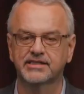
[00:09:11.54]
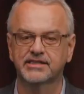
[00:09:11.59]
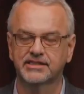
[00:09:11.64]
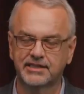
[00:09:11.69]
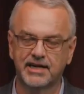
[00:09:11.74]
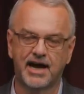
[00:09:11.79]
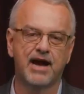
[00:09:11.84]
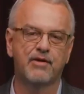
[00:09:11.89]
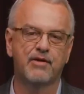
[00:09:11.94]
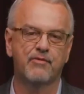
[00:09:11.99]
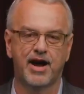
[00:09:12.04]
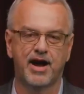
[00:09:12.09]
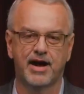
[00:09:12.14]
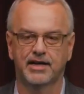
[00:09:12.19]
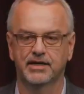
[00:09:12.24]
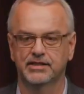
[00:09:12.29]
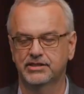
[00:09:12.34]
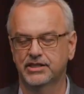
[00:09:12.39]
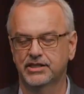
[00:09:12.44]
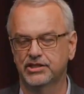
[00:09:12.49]

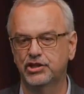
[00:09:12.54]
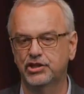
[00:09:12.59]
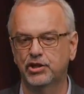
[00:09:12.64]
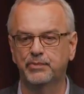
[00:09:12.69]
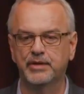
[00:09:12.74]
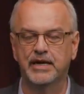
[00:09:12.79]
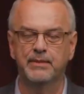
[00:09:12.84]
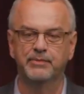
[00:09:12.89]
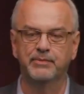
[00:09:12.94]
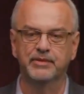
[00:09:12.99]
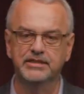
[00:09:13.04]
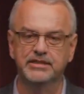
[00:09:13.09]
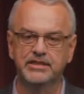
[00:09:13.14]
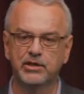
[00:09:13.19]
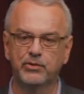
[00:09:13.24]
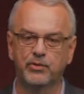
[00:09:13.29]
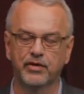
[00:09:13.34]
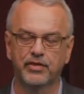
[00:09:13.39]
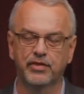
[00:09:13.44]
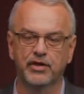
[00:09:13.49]
skyrockets that you'll be able to
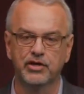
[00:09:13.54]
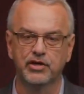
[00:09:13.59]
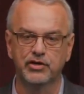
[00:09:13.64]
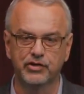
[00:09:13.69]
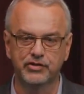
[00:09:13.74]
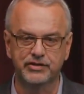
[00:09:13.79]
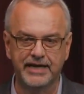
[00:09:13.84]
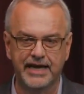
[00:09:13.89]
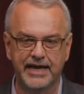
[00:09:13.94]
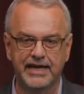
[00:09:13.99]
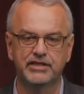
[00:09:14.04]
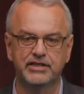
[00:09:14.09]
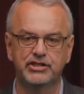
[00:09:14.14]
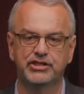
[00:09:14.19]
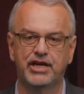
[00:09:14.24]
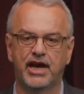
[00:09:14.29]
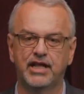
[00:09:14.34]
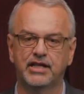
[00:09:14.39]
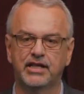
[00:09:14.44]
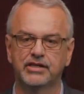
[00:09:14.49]
deal with your daily
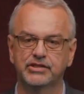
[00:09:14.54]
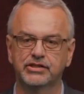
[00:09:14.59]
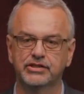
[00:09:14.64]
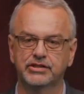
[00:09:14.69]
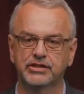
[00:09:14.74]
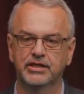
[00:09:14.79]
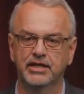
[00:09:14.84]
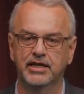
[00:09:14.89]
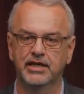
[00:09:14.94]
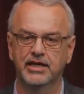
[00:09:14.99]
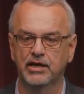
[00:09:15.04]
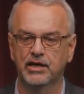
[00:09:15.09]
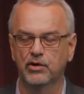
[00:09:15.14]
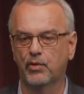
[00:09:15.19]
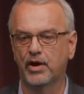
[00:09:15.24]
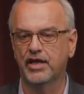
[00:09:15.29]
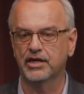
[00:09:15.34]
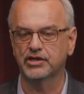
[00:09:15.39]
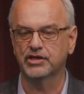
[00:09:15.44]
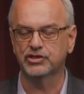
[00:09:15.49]
challenges in a
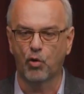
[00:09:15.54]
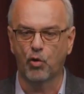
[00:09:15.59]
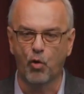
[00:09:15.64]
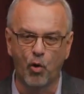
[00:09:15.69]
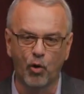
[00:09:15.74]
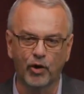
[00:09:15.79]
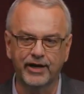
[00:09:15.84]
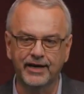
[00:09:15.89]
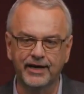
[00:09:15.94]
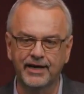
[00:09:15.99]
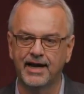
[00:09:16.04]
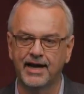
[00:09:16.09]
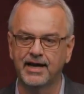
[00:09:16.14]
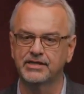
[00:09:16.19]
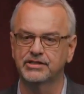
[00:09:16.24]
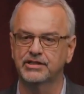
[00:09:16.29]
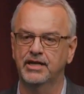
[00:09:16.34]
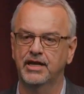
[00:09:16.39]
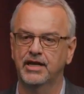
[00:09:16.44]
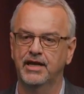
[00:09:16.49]
way that's
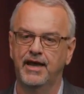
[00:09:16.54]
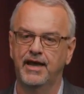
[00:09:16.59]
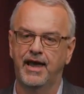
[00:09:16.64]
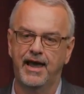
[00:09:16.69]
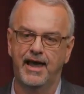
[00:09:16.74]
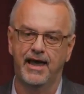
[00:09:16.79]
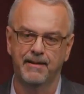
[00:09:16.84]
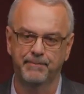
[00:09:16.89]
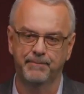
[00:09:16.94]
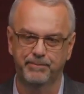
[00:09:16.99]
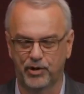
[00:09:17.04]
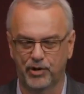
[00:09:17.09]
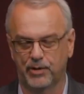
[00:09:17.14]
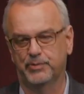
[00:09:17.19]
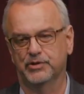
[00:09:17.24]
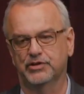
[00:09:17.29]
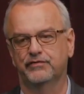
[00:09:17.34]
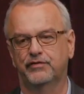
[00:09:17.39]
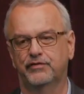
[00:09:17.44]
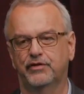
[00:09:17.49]
organized and
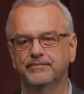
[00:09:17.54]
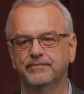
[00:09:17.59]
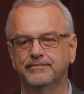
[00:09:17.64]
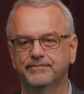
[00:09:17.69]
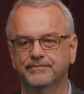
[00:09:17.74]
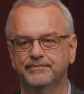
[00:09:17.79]
purposeful.